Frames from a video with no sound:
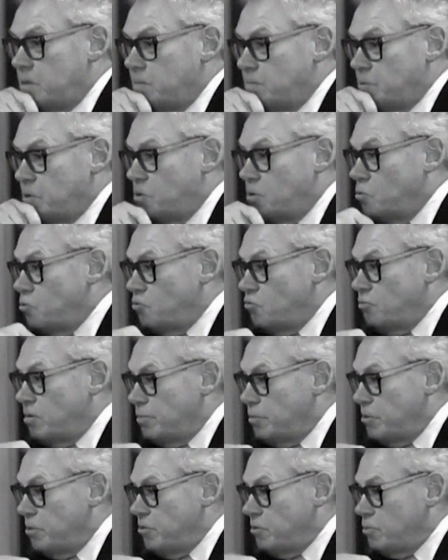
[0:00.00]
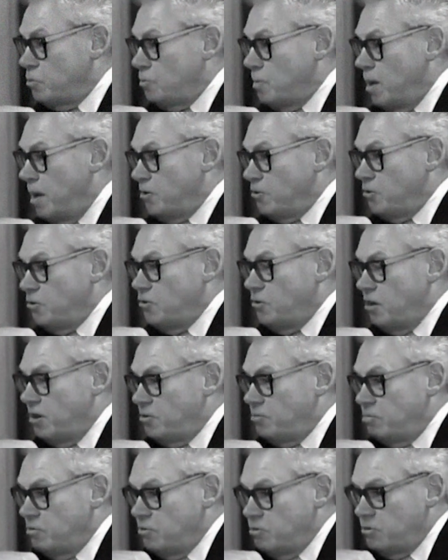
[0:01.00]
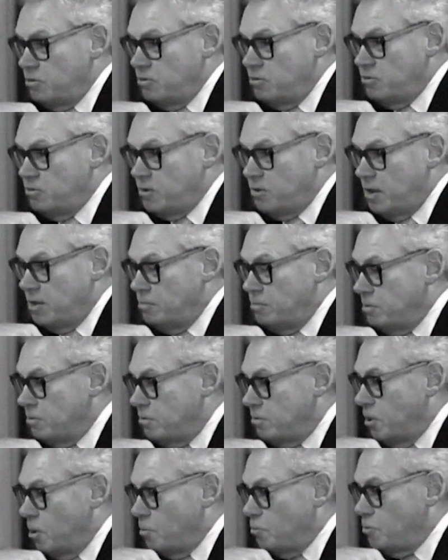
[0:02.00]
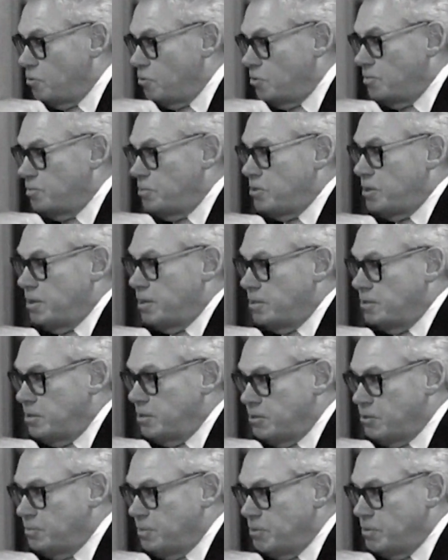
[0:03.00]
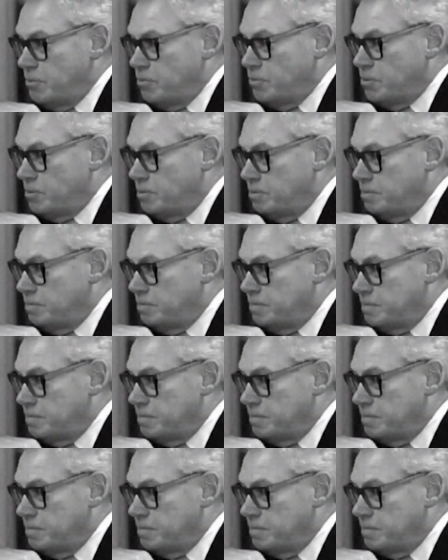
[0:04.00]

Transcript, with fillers: The precautionary principle might suggest we should have stayed with cryoprecipitate, precipitate, I suppose.